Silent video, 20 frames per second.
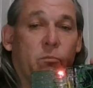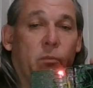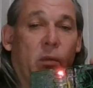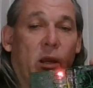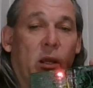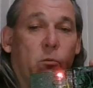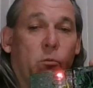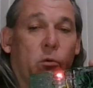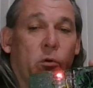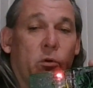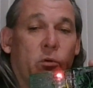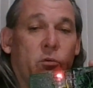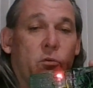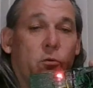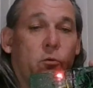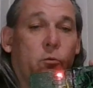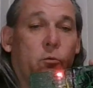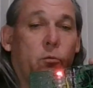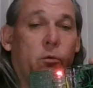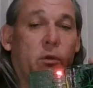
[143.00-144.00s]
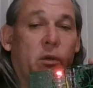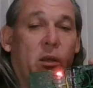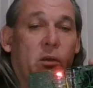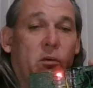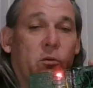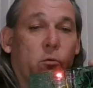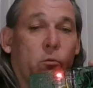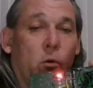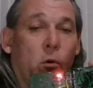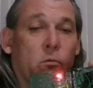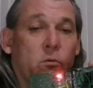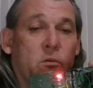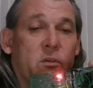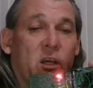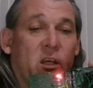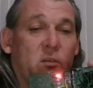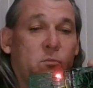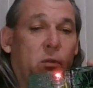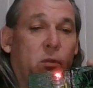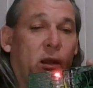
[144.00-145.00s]
made where you create your own
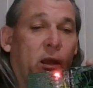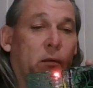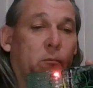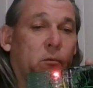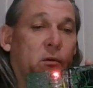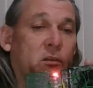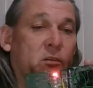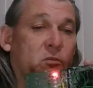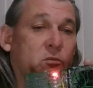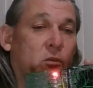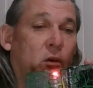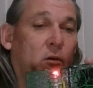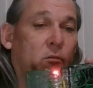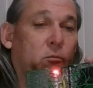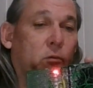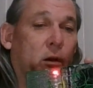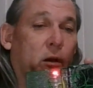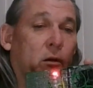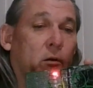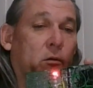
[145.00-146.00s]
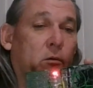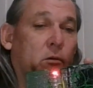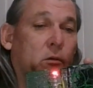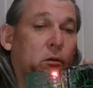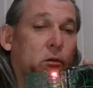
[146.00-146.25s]
test plan with the software.